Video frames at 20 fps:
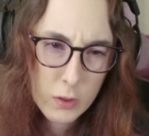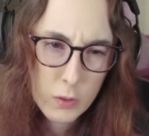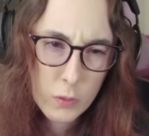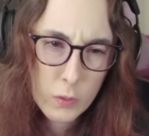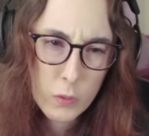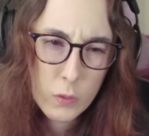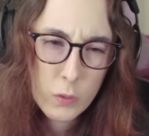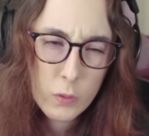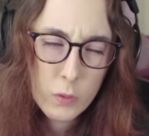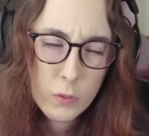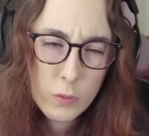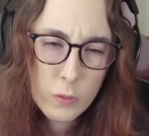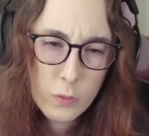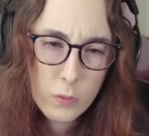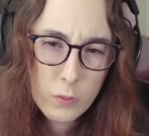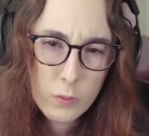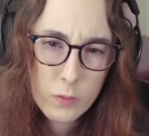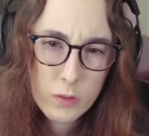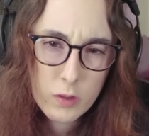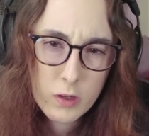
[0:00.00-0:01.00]

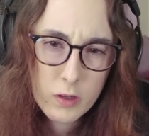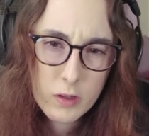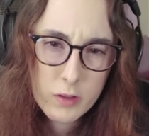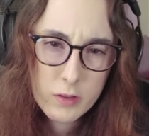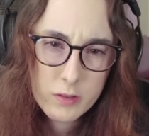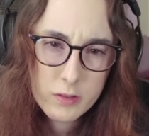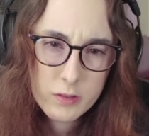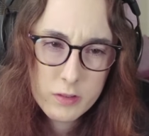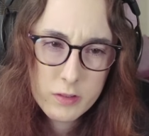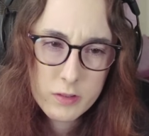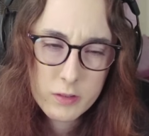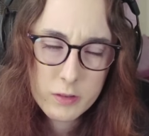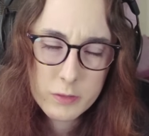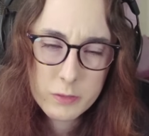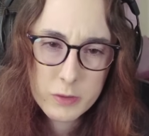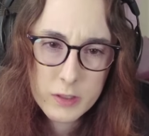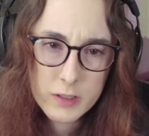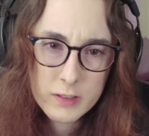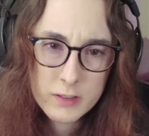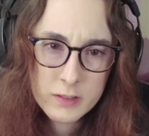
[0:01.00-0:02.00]
Who are you? A
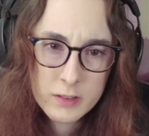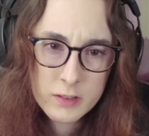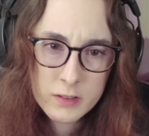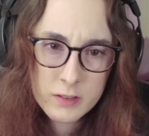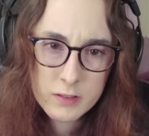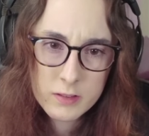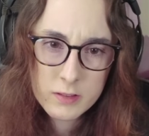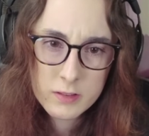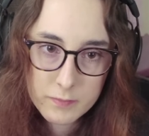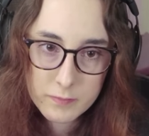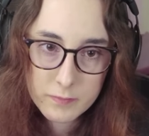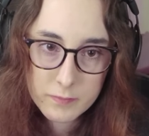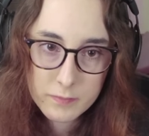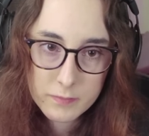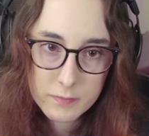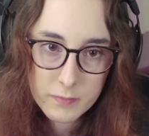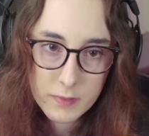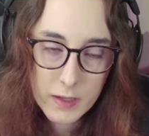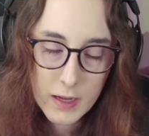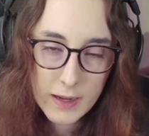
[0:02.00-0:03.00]
friend?
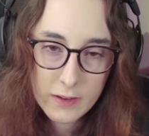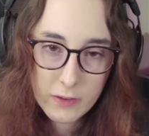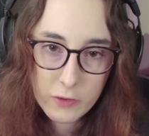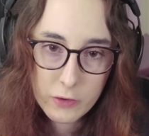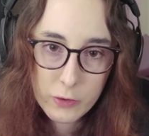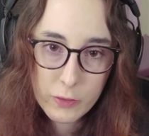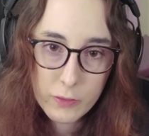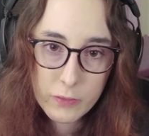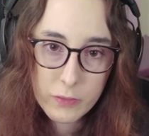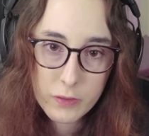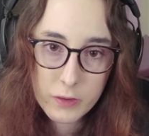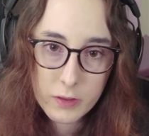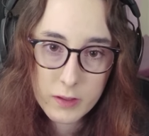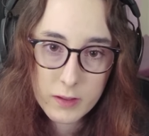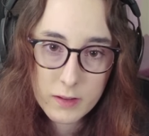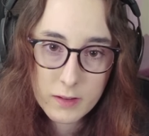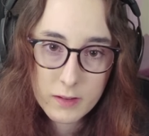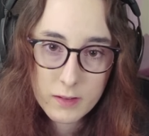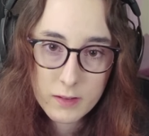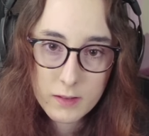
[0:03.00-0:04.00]
I don't know if the
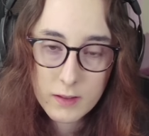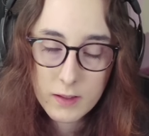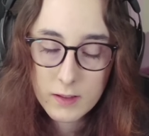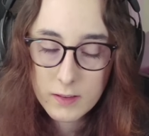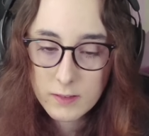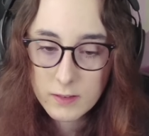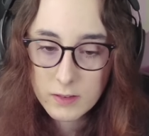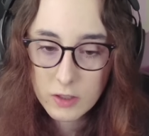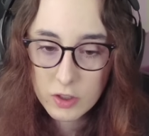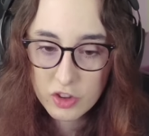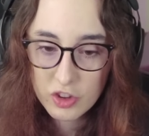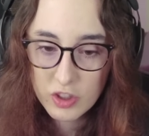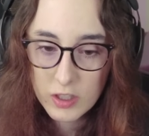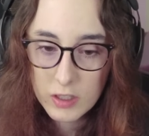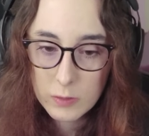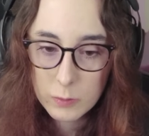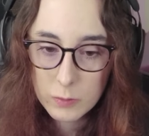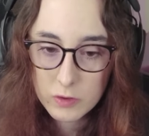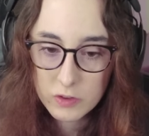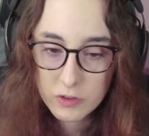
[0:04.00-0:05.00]
kiss on the
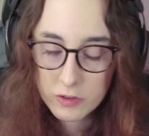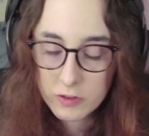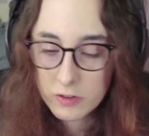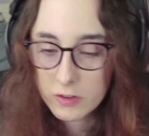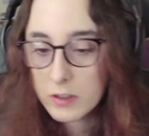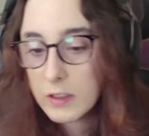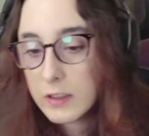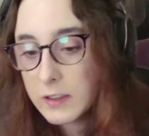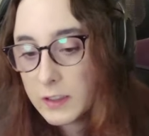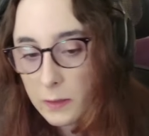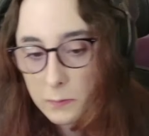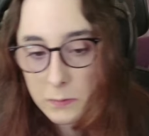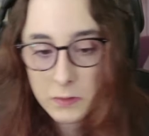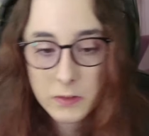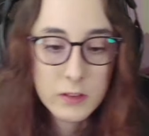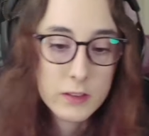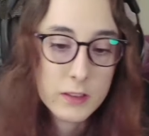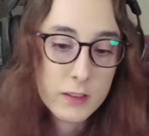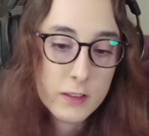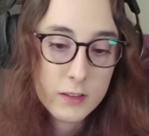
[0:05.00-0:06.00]
cheek was just an attempt
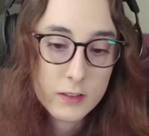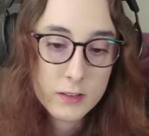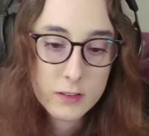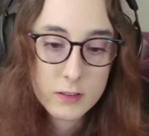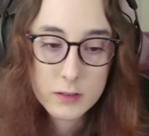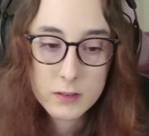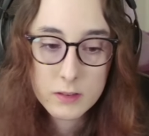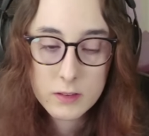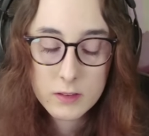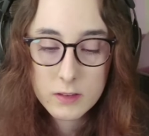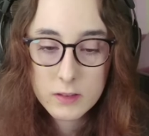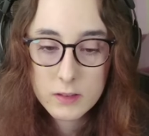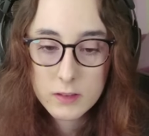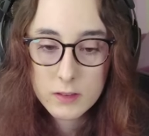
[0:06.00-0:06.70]
at this.